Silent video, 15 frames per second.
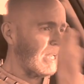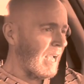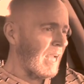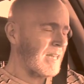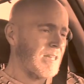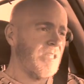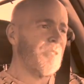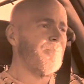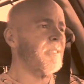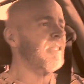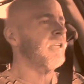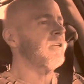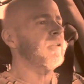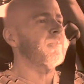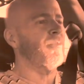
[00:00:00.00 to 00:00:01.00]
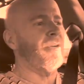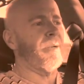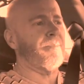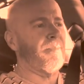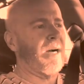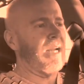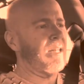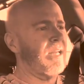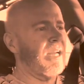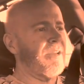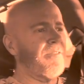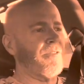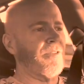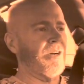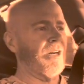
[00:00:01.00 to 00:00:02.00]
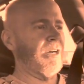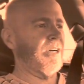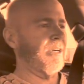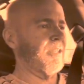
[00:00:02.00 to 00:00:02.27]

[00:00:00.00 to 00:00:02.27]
at this particular point in my life where,